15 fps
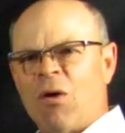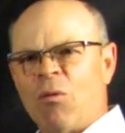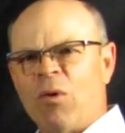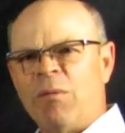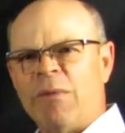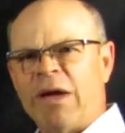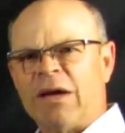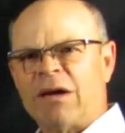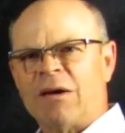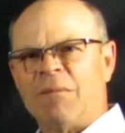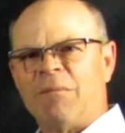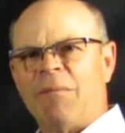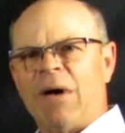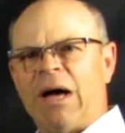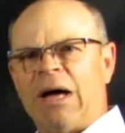We make
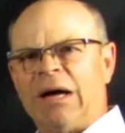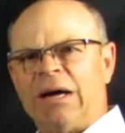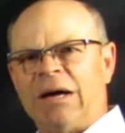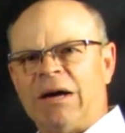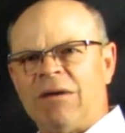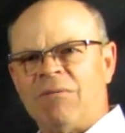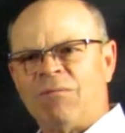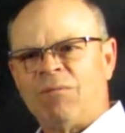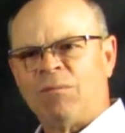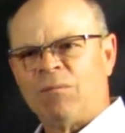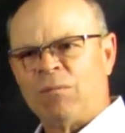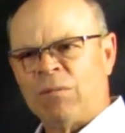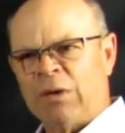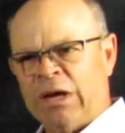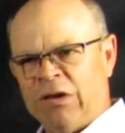them
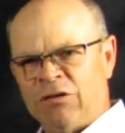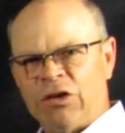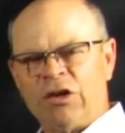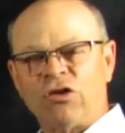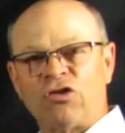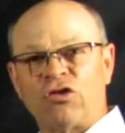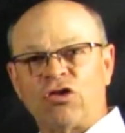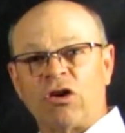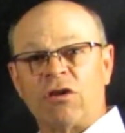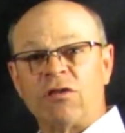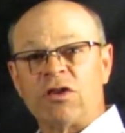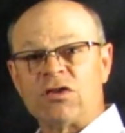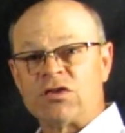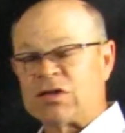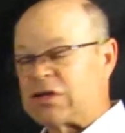easy to
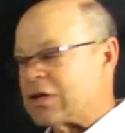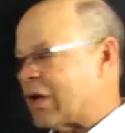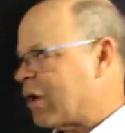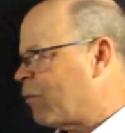service.